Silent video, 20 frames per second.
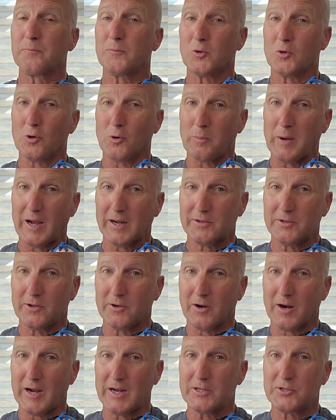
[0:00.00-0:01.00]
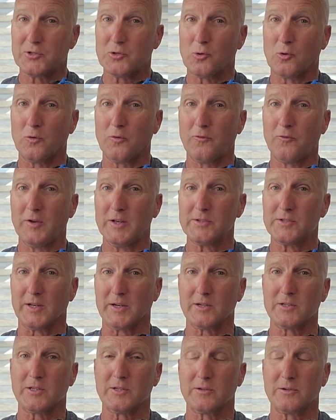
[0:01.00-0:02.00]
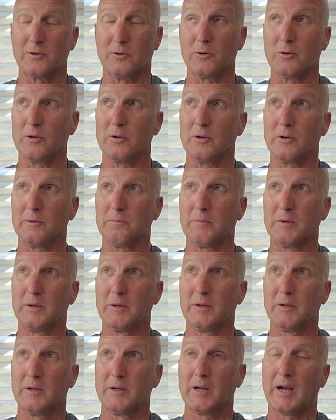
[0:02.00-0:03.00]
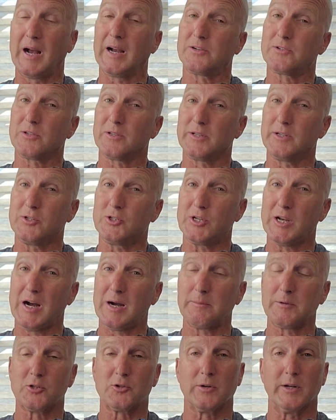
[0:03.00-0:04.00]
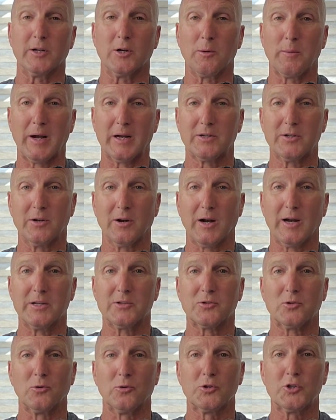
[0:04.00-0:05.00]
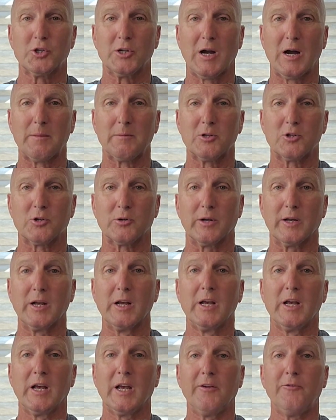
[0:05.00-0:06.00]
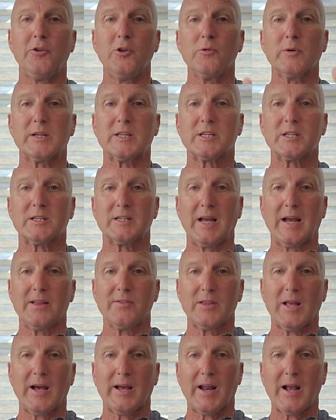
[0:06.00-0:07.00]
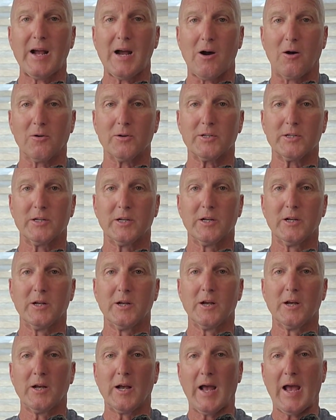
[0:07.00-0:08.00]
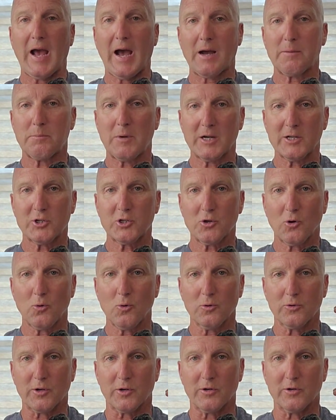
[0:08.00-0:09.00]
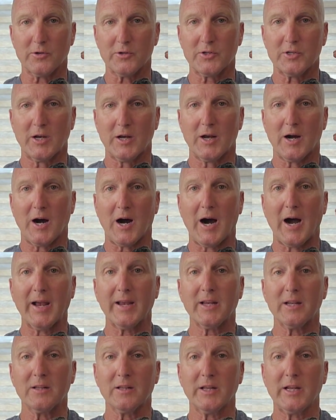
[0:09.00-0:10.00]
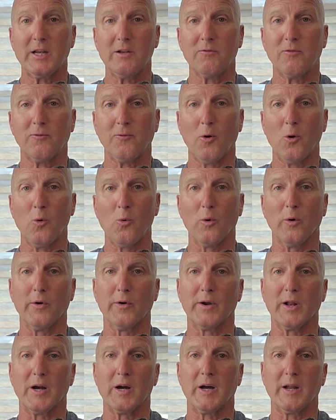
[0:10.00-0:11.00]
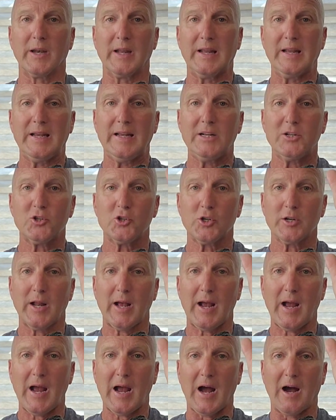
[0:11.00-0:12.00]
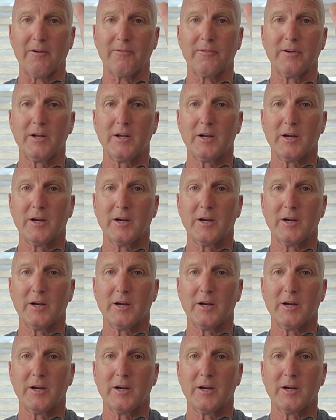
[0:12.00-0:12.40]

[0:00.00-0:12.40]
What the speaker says: go back to your high school physics, or actually geometry. Go back to your high school geometry. If you extend that out at my shoulders, I can lean forward an inch and a half